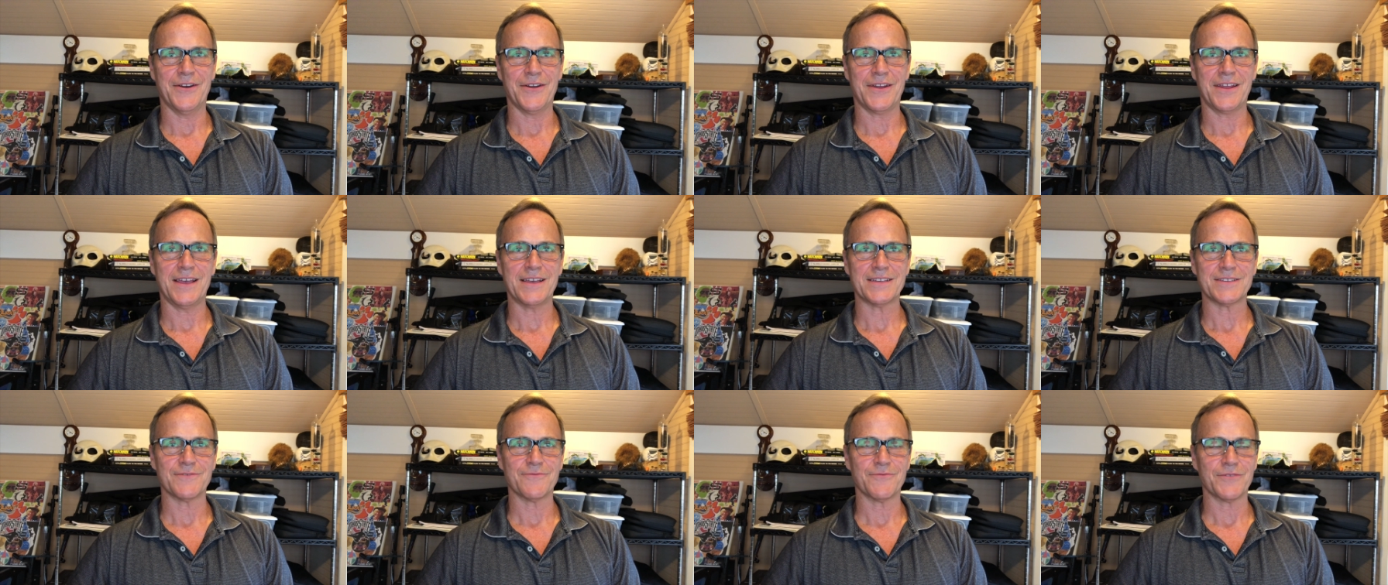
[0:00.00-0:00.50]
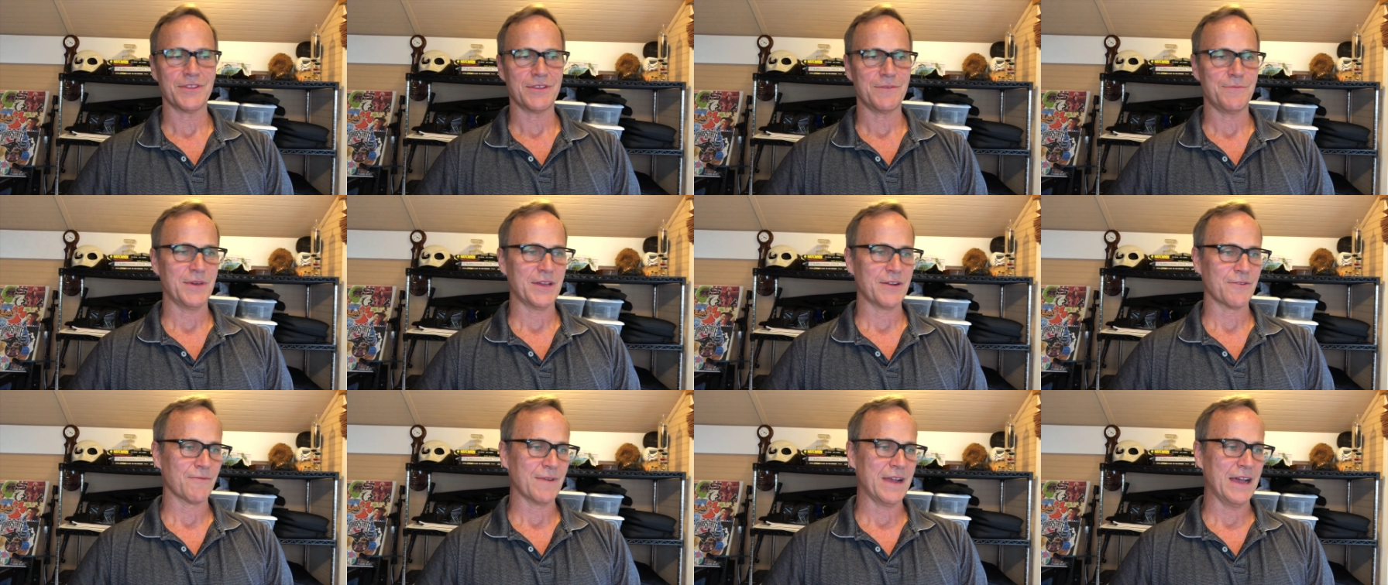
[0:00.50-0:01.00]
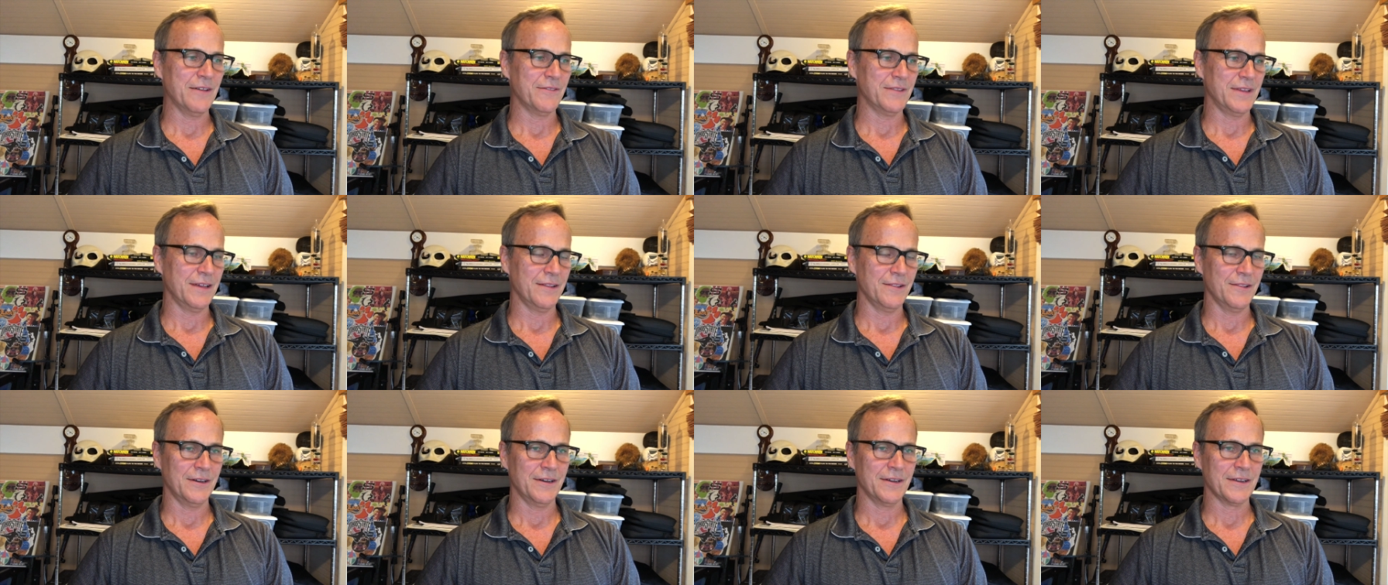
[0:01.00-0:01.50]
It hasn't really been around
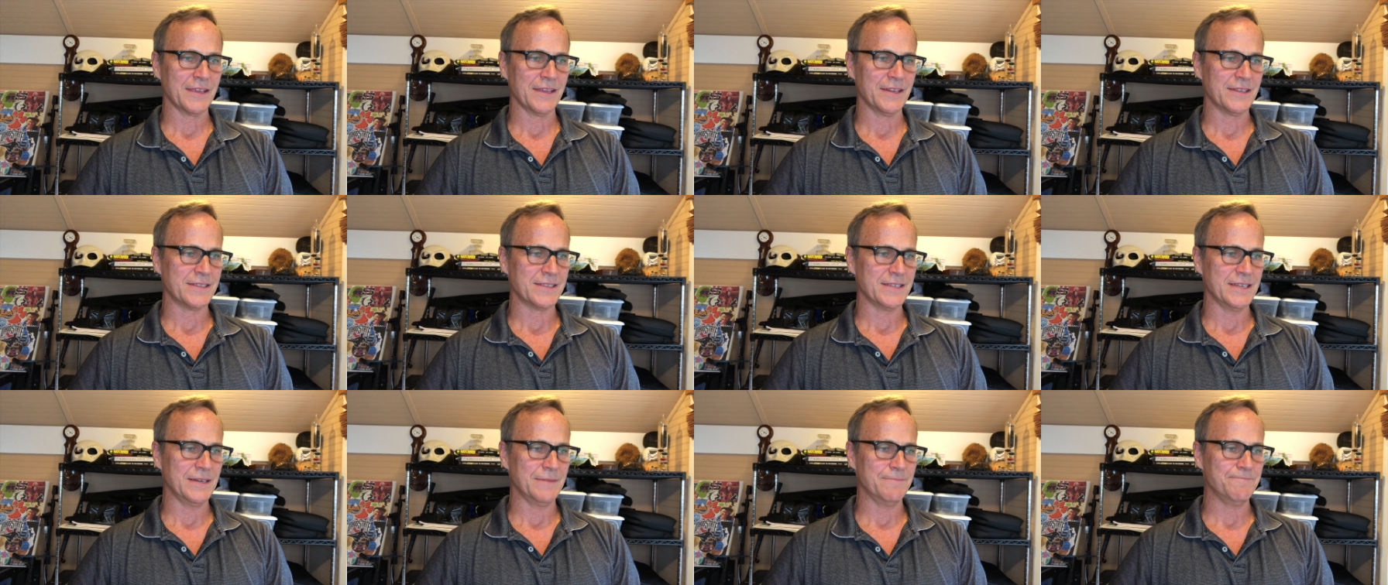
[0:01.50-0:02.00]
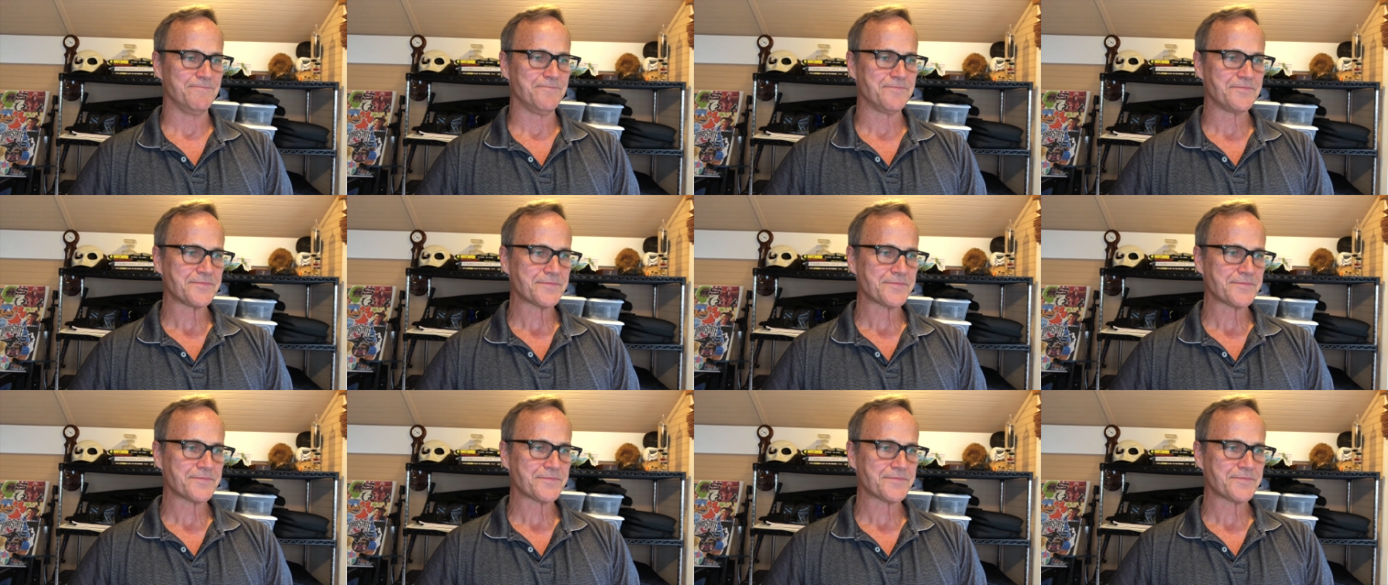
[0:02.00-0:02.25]
that long. It, um,